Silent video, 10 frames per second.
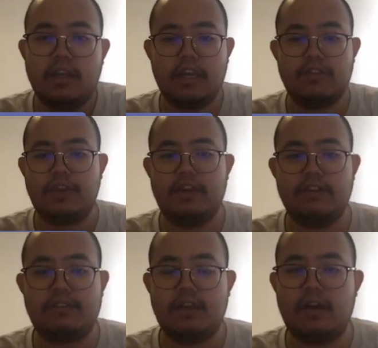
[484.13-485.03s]
If it
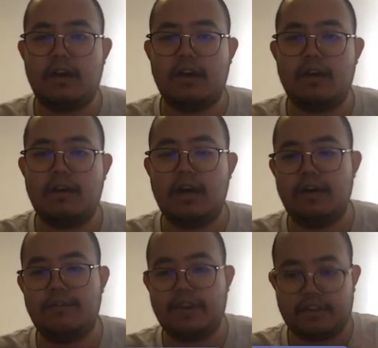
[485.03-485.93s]
is
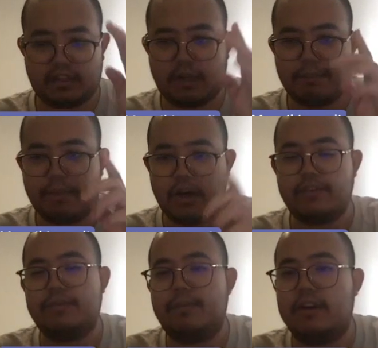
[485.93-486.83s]
vertical
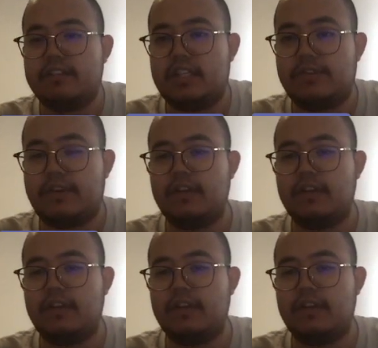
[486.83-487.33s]
above, it's positive,